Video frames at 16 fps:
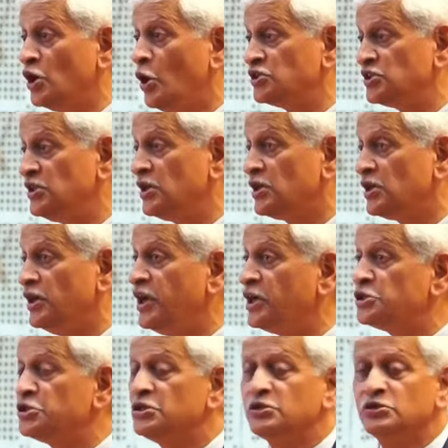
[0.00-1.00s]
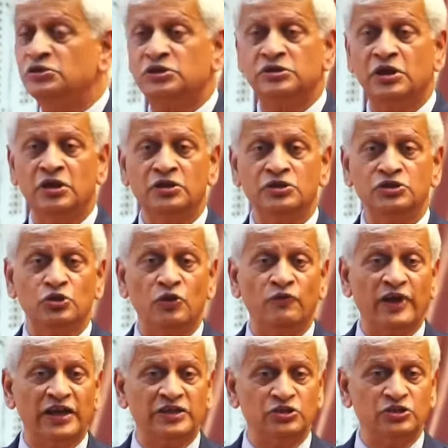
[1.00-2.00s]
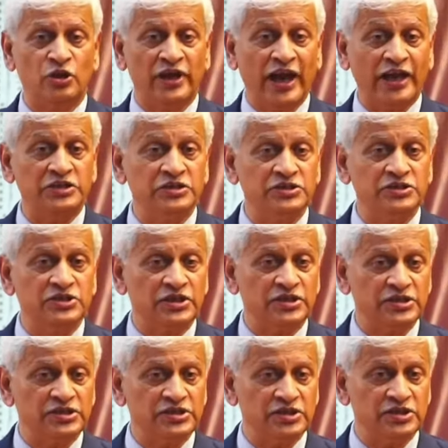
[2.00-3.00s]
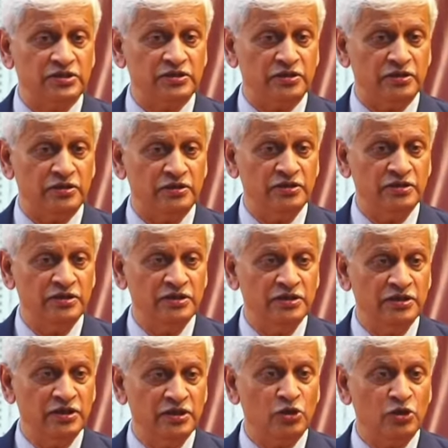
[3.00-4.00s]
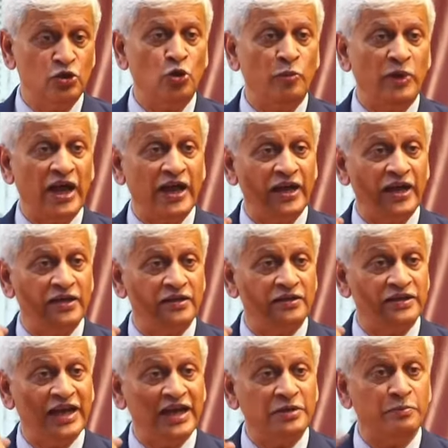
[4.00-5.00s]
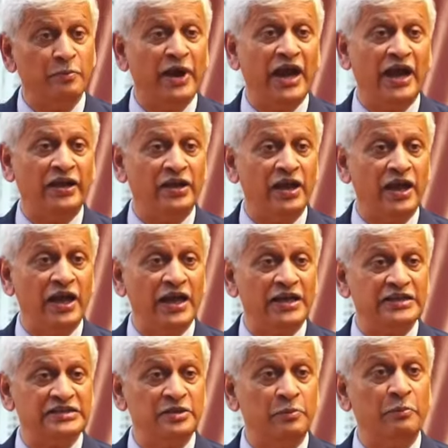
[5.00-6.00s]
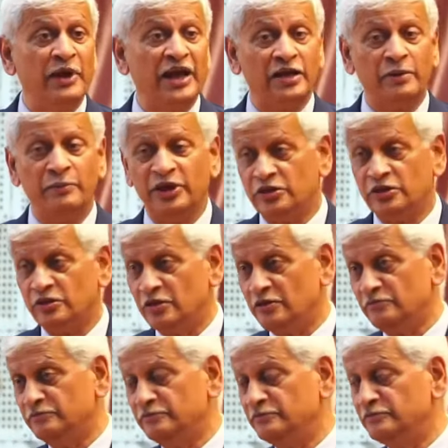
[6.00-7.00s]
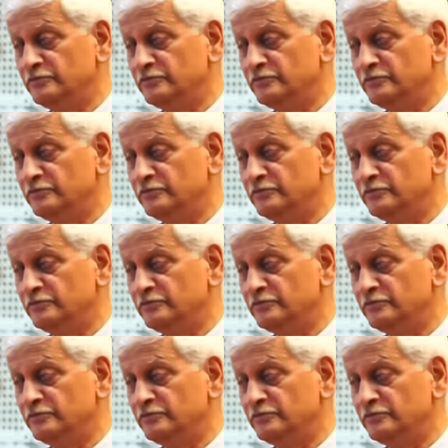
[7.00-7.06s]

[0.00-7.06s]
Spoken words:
the causal connections, so far as your actions are concerned, go by that man as the parameter.